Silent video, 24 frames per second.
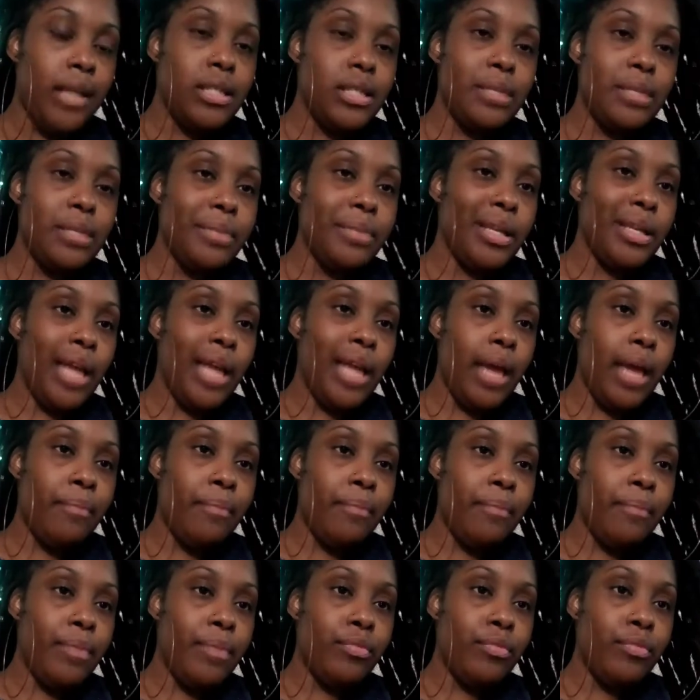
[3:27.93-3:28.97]
to be letting
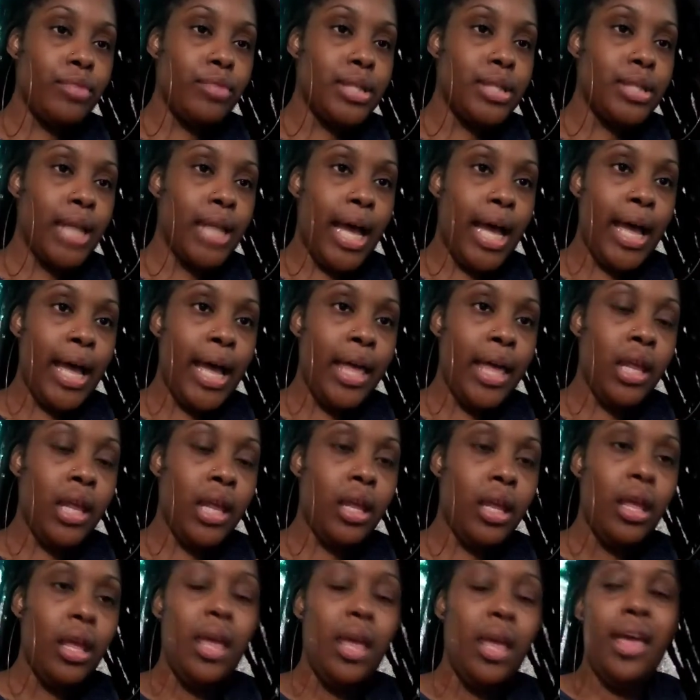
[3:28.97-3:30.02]
people slide.
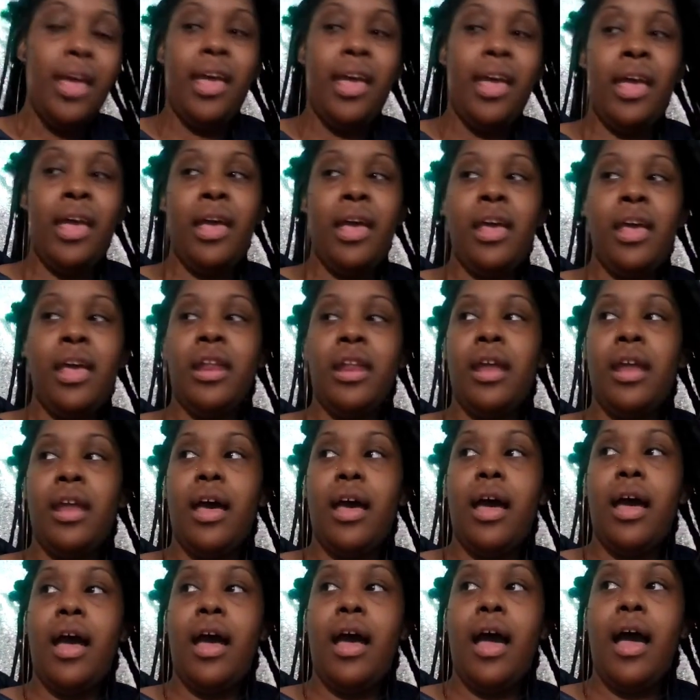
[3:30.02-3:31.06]
And
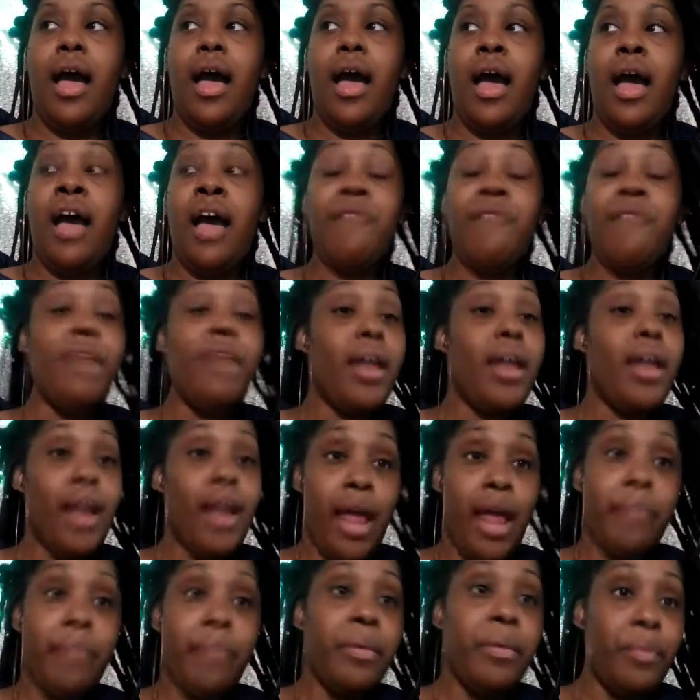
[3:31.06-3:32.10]
I've cut a
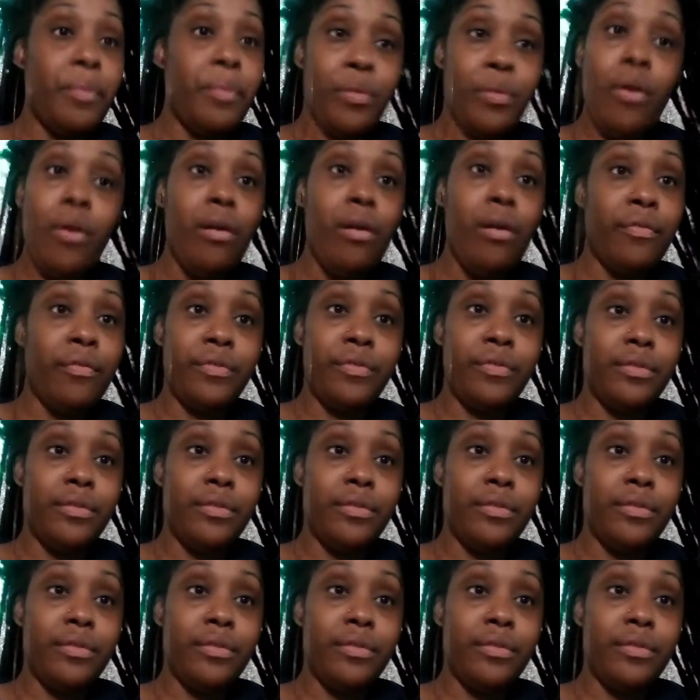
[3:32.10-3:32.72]
lot of people off.